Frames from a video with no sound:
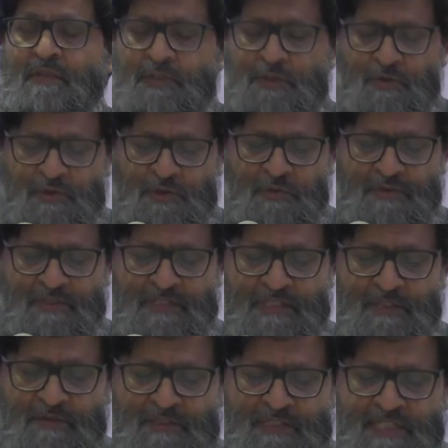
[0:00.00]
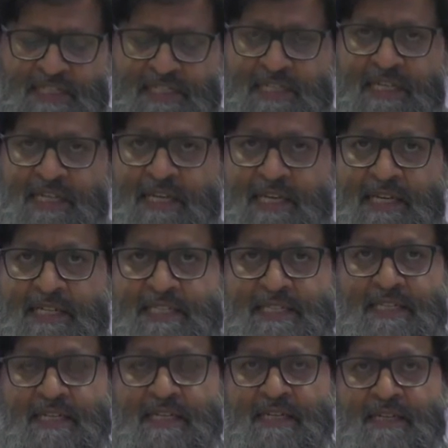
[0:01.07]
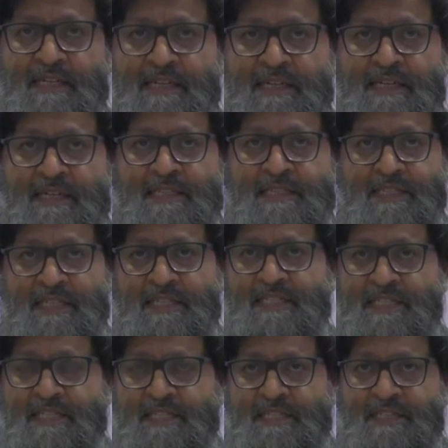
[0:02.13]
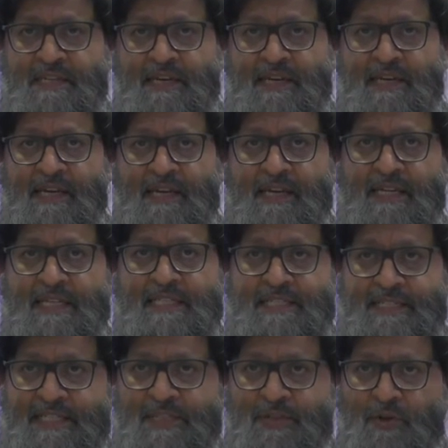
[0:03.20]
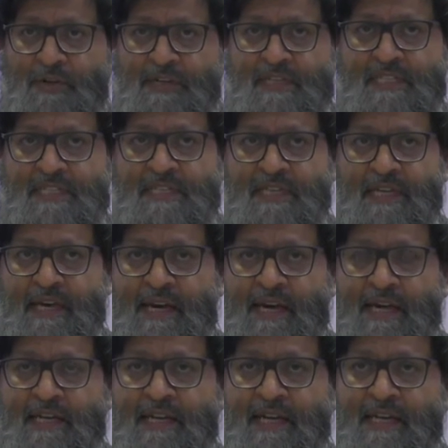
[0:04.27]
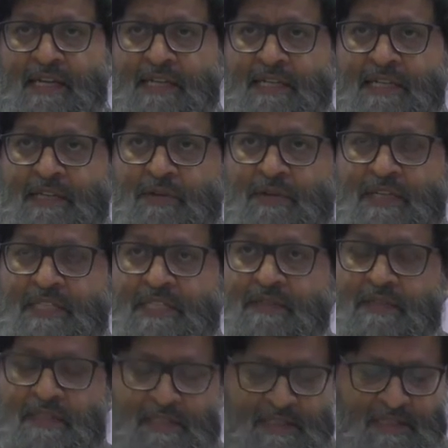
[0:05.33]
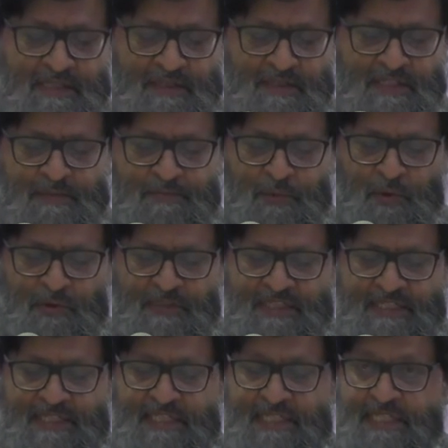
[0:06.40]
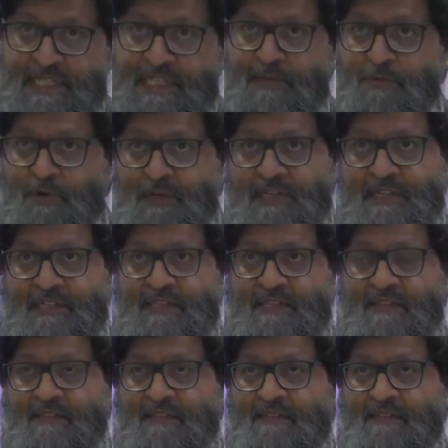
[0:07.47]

So this is it's insincere, it's dishonest, and he's put this in deliberately,